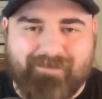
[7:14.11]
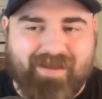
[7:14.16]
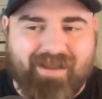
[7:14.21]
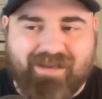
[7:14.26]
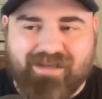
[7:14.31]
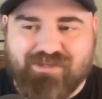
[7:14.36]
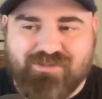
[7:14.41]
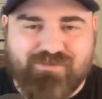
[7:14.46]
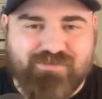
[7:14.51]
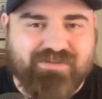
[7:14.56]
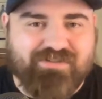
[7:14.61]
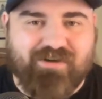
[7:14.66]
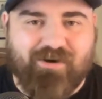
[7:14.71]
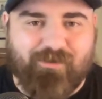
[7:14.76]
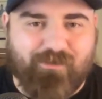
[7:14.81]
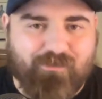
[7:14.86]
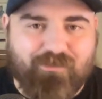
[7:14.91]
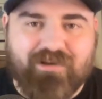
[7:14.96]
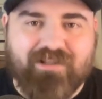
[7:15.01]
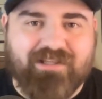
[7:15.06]
Back injuries
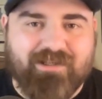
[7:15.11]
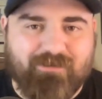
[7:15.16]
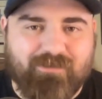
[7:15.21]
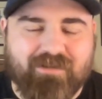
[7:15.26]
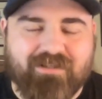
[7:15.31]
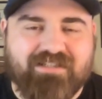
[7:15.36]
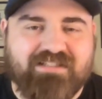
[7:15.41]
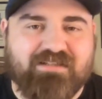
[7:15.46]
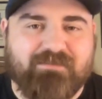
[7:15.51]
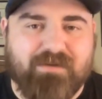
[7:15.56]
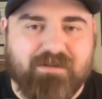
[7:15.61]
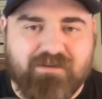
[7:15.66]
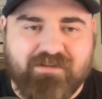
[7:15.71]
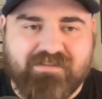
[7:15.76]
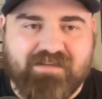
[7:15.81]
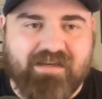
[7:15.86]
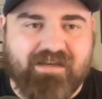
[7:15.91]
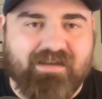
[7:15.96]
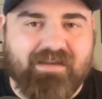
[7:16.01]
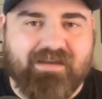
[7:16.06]
are really, really
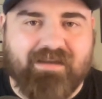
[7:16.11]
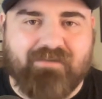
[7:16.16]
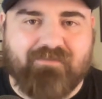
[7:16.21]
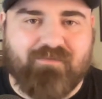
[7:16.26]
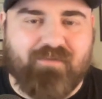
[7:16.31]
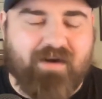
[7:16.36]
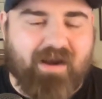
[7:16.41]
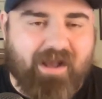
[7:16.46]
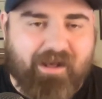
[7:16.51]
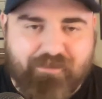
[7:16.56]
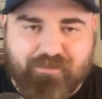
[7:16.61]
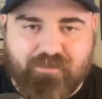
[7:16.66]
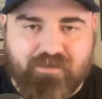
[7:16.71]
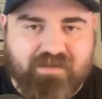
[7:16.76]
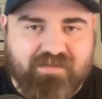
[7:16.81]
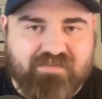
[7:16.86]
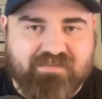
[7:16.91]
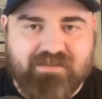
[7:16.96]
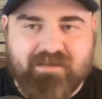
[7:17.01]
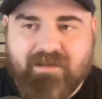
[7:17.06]
debilitating, and for
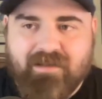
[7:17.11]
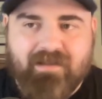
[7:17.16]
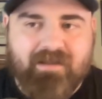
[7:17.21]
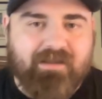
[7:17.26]
athletes,